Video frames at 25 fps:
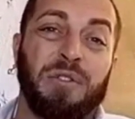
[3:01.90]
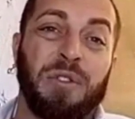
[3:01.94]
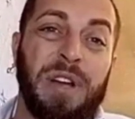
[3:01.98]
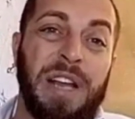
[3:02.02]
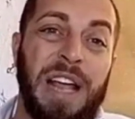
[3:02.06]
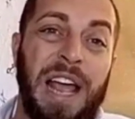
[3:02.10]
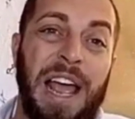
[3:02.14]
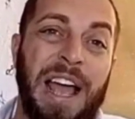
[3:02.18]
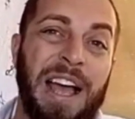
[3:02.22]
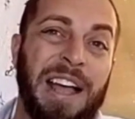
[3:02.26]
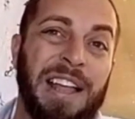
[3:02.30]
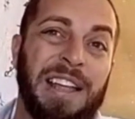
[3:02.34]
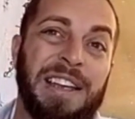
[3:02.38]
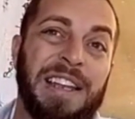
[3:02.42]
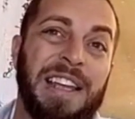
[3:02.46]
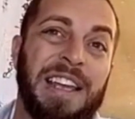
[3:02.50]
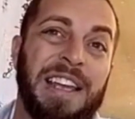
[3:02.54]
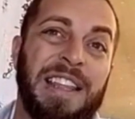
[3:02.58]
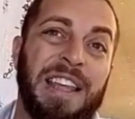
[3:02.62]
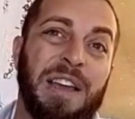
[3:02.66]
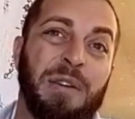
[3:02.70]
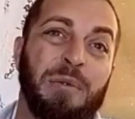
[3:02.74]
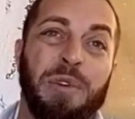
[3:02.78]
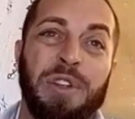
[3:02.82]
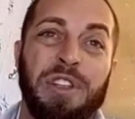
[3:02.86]
of
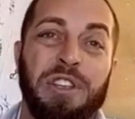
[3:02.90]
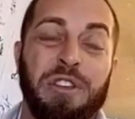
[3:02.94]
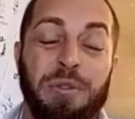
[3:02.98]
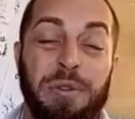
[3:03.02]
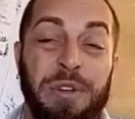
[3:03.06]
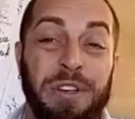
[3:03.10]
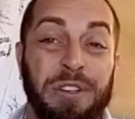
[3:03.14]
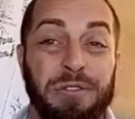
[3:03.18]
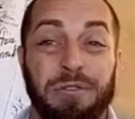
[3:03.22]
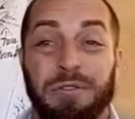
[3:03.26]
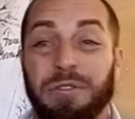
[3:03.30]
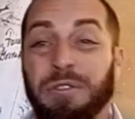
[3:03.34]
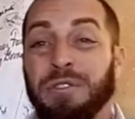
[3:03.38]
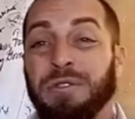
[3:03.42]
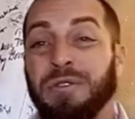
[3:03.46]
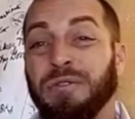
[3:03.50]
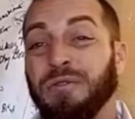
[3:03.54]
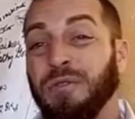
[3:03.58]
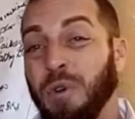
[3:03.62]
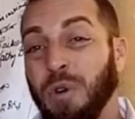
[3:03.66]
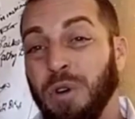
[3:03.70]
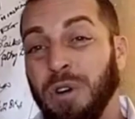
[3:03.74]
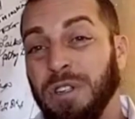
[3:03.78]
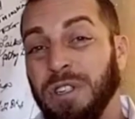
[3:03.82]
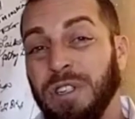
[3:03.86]
reality, and that when you introduce
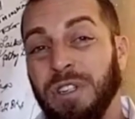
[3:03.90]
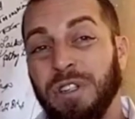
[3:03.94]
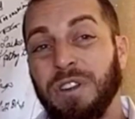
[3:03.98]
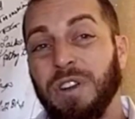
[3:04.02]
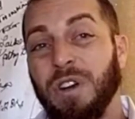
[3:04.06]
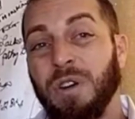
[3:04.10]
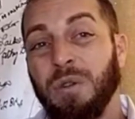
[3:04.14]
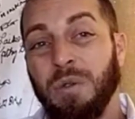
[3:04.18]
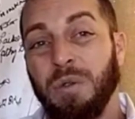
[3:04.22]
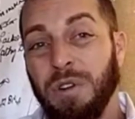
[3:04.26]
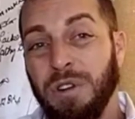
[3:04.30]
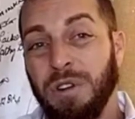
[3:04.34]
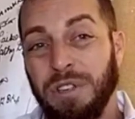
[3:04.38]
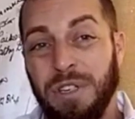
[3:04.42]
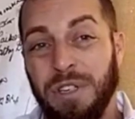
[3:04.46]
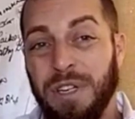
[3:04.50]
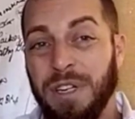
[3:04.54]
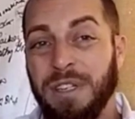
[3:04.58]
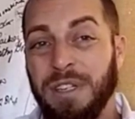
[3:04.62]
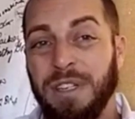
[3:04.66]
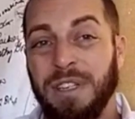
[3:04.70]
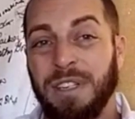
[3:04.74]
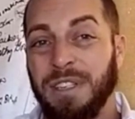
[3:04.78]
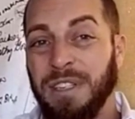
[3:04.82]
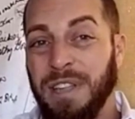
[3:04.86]
force and
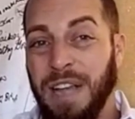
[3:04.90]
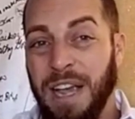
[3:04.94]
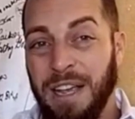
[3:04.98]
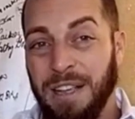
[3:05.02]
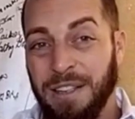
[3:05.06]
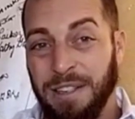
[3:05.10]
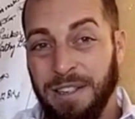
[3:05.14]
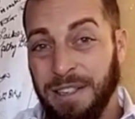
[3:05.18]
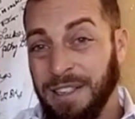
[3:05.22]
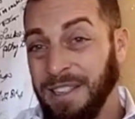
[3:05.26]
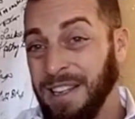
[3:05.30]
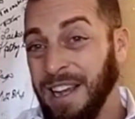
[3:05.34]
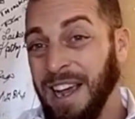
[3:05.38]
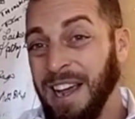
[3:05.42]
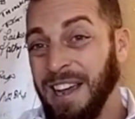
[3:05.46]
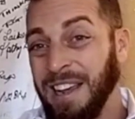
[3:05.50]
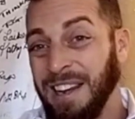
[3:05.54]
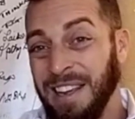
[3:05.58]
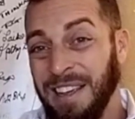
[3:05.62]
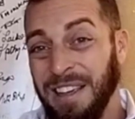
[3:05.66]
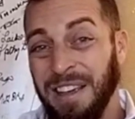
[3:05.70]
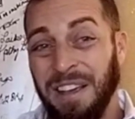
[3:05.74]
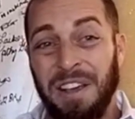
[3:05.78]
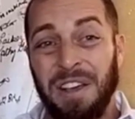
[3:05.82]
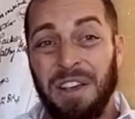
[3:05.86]
coercion into
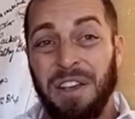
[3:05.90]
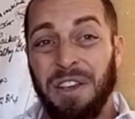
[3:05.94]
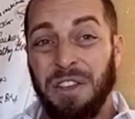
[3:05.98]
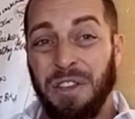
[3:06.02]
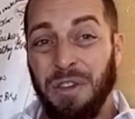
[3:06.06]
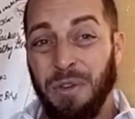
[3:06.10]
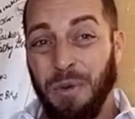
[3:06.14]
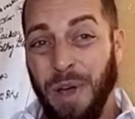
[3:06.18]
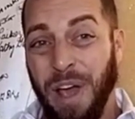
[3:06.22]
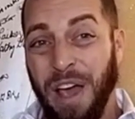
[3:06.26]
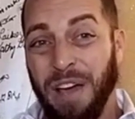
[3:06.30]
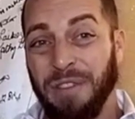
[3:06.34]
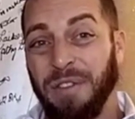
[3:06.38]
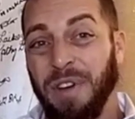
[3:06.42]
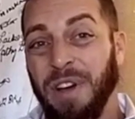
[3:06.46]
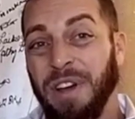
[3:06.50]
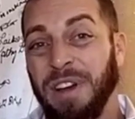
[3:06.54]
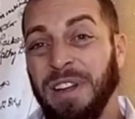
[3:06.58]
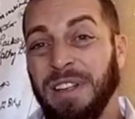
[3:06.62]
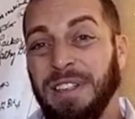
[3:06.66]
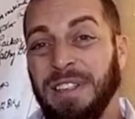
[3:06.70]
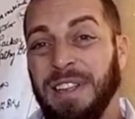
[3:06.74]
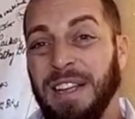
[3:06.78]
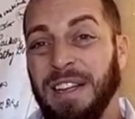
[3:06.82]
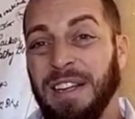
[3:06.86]
society, you have
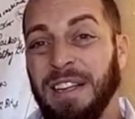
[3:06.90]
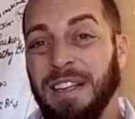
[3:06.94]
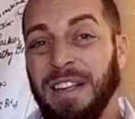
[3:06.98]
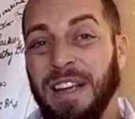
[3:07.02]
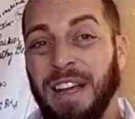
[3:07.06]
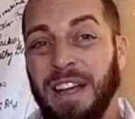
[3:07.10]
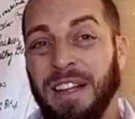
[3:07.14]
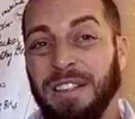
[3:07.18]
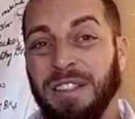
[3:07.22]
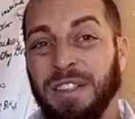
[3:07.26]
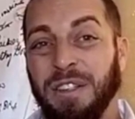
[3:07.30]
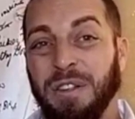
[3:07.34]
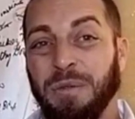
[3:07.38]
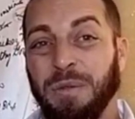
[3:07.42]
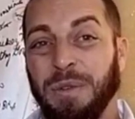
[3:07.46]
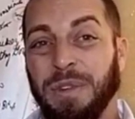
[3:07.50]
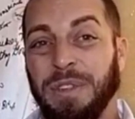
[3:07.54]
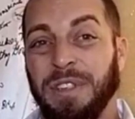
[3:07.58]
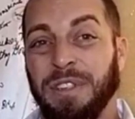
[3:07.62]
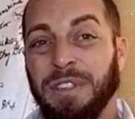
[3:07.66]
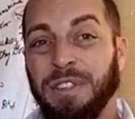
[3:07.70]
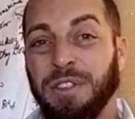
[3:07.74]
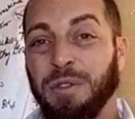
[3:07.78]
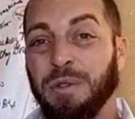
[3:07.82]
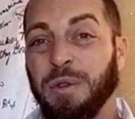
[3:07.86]
unintended
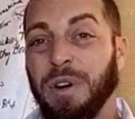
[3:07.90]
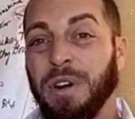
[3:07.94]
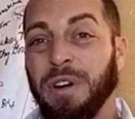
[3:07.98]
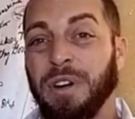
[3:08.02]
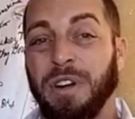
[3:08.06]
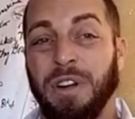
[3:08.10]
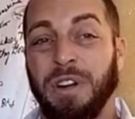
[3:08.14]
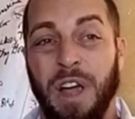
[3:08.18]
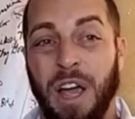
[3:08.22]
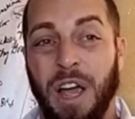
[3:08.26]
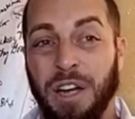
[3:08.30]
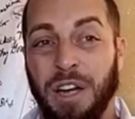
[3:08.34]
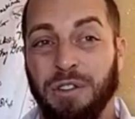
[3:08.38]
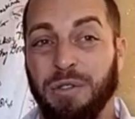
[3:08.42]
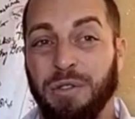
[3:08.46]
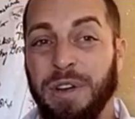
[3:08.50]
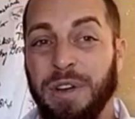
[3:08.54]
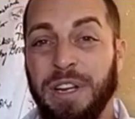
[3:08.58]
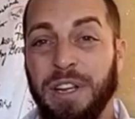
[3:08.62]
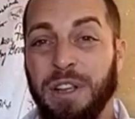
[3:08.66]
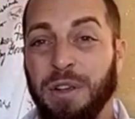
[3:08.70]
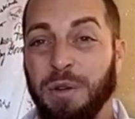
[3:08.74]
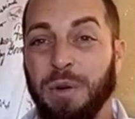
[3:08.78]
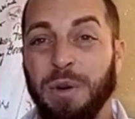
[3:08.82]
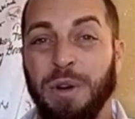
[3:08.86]
consequences. You are
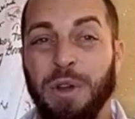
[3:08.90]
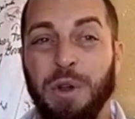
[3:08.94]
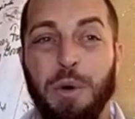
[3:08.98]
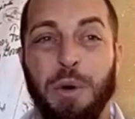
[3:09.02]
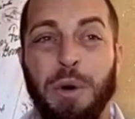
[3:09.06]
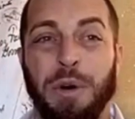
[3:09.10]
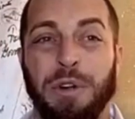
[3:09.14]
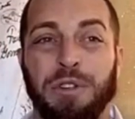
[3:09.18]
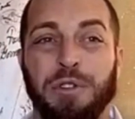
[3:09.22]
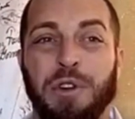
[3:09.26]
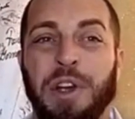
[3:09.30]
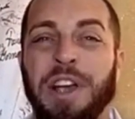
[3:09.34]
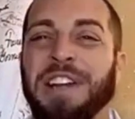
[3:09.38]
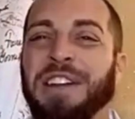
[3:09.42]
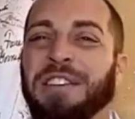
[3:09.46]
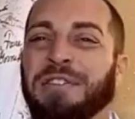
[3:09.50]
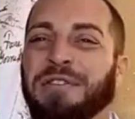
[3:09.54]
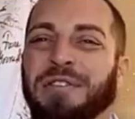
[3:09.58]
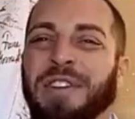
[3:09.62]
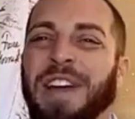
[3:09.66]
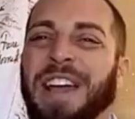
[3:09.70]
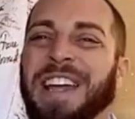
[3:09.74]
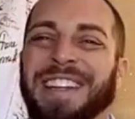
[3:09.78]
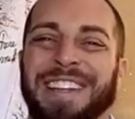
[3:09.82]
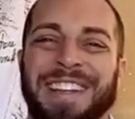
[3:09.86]
you are trying
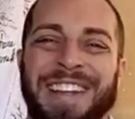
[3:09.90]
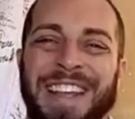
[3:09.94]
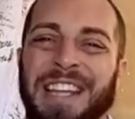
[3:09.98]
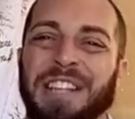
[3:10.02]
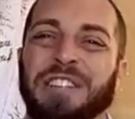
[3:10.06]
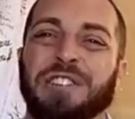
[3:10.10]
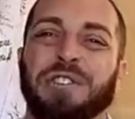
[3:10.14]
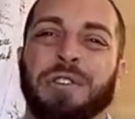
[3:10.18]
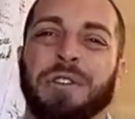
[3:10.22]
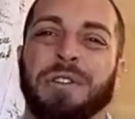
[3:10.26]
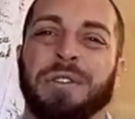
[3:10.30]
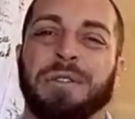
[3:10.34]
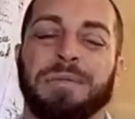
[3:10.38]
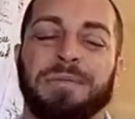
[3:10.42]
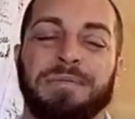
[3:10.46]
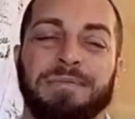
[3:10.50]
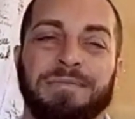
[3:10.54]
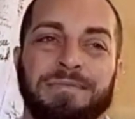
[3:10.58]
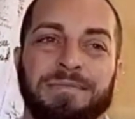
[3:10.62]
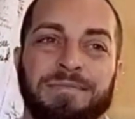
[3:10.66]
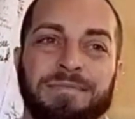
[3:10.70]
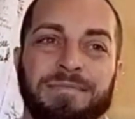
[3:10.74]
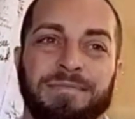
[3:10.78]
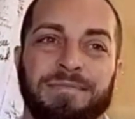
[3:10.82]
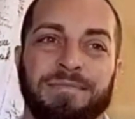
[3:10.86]
to fight nature,
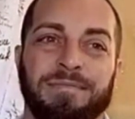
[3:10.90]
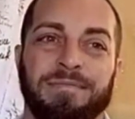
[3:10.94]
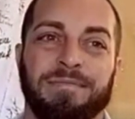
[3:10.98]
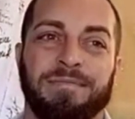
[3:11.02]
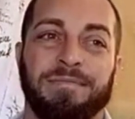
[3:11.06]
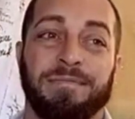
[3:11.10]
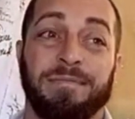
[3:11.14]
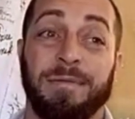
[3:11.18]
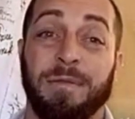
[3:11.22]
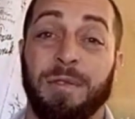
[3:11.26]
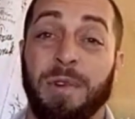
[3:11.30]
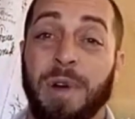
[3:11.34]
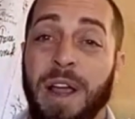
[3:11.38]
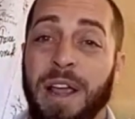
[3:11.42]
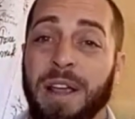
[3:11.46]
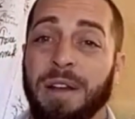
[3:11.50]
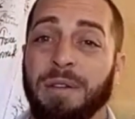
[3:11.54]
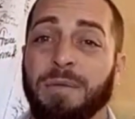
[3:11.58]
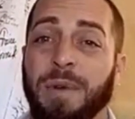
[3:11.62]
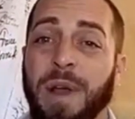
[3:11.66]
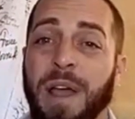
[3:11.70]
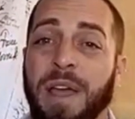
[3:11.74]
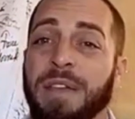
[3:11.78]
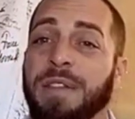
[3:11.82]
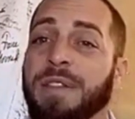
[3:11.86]

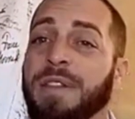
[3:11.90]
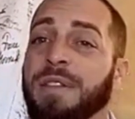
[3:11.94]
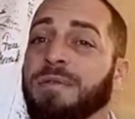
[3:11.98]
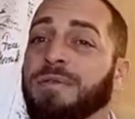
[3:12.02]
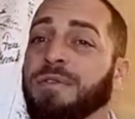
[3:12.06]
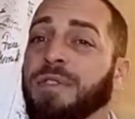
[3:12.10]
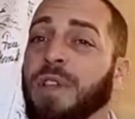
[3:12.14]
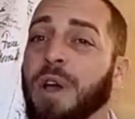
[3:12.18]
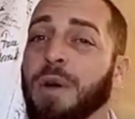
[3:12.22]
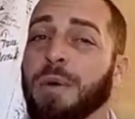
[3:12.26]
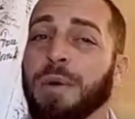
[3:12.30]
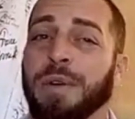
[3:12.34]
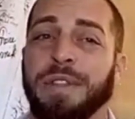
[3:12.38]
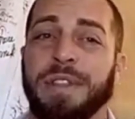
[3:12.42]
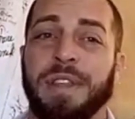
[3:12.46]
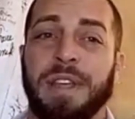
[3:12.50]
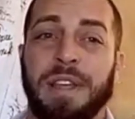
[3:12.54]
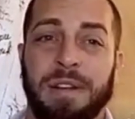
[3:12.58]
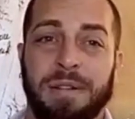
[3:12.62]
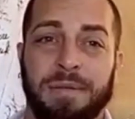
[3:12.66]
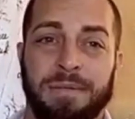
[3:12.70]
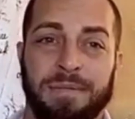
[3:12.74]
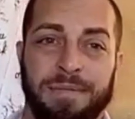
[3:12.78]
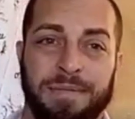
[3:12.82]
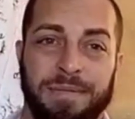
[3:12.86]
right? Rather than flow with
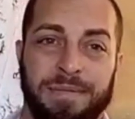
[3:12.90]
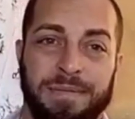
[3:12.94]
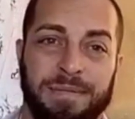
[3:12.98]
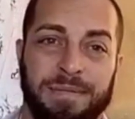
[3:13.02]
it.